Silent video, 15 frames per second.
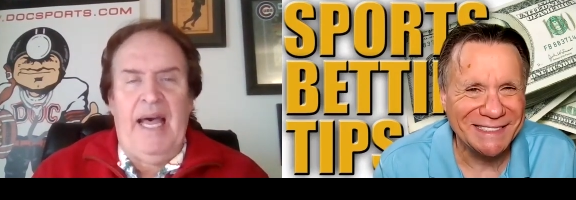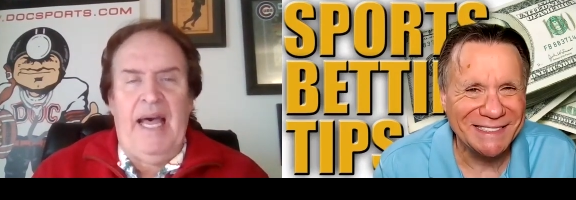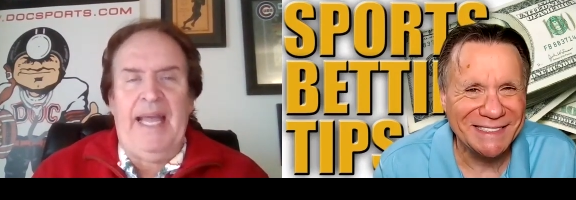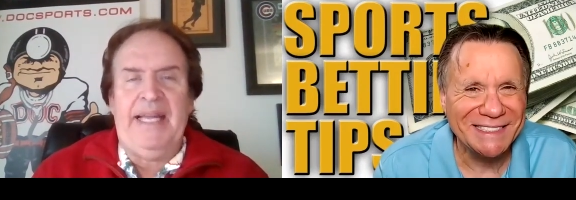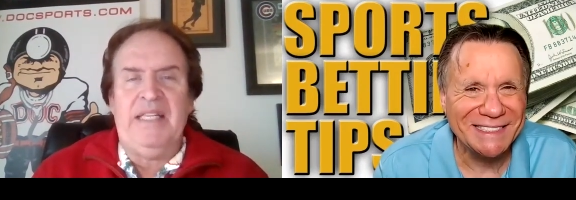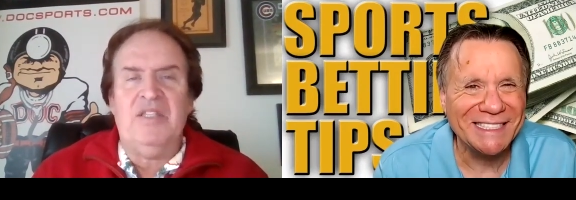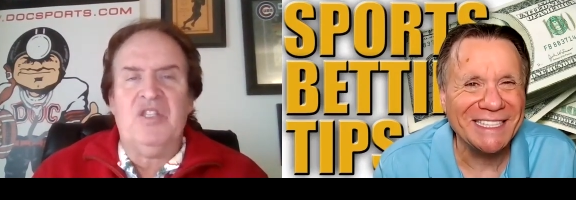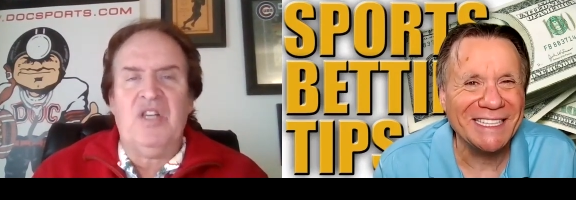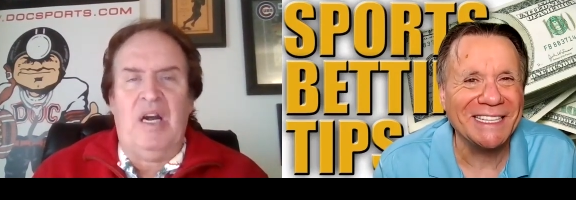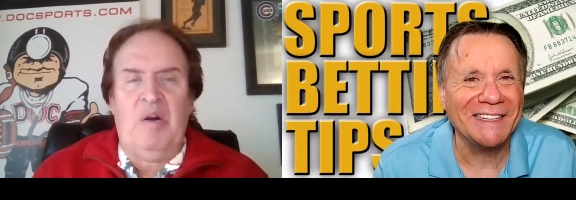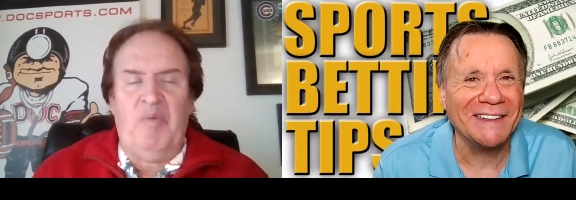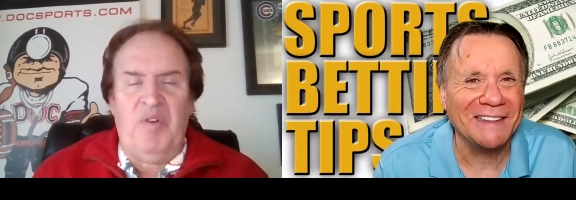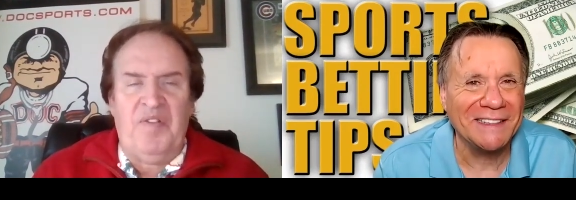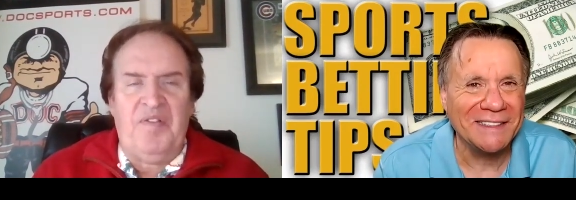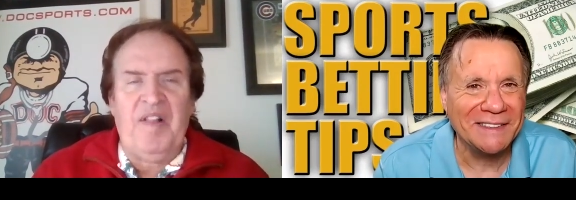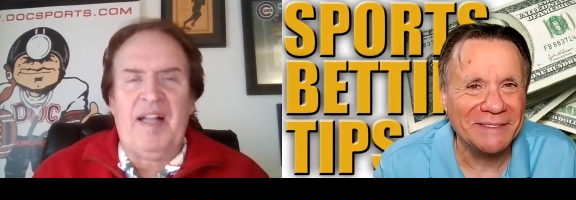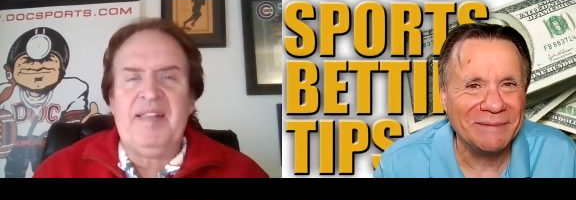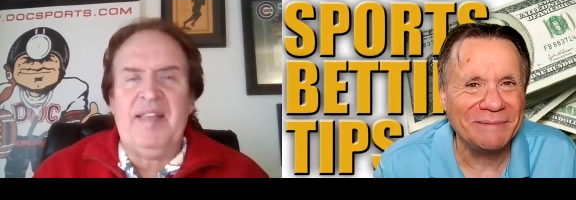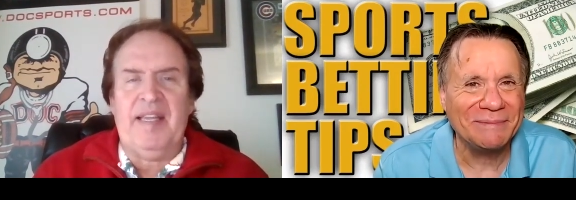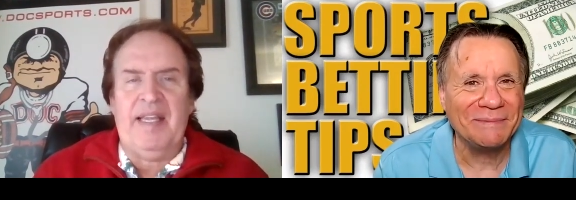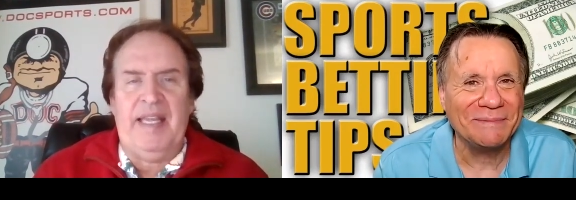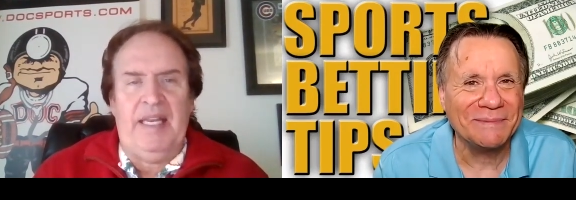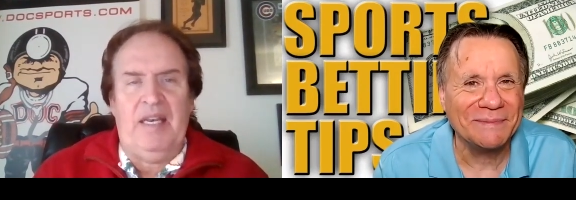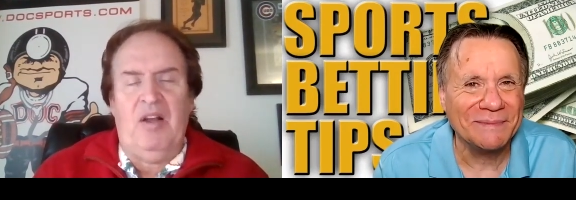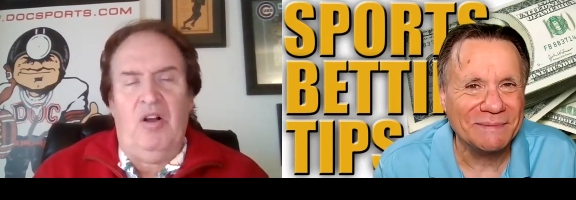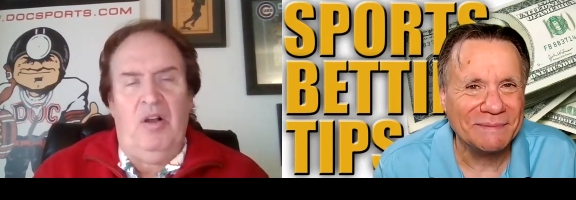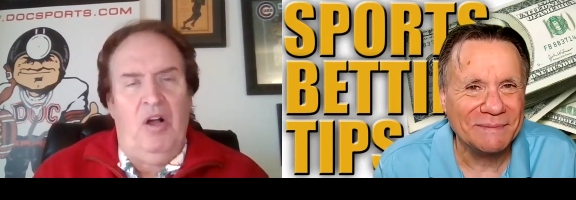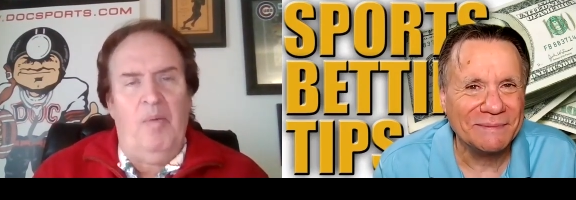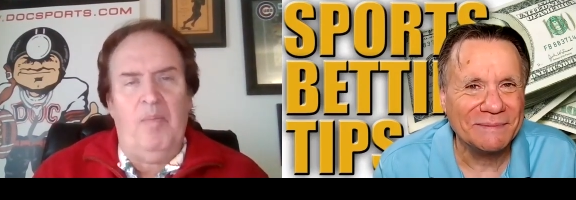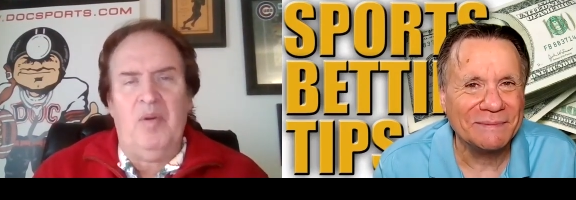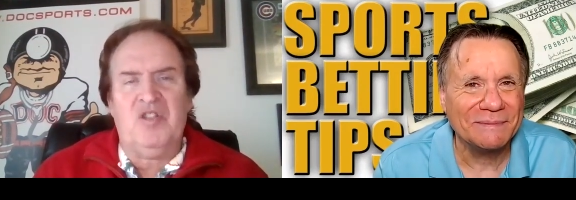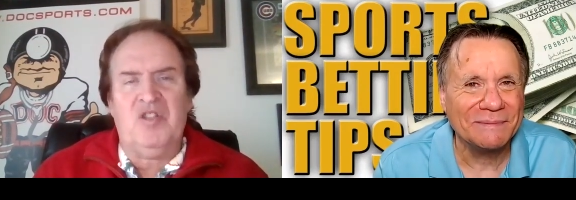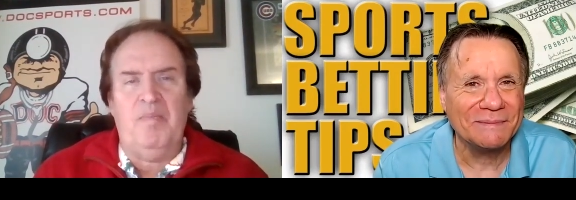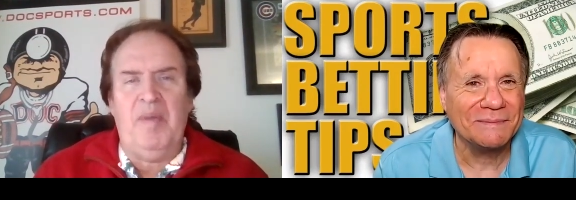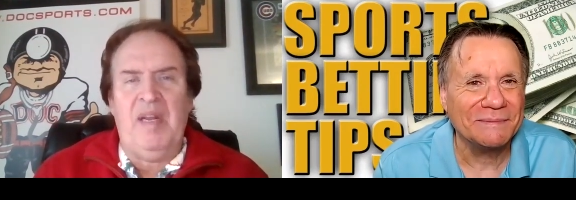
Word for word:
Speaker 1: lines are reflecting it uh, almost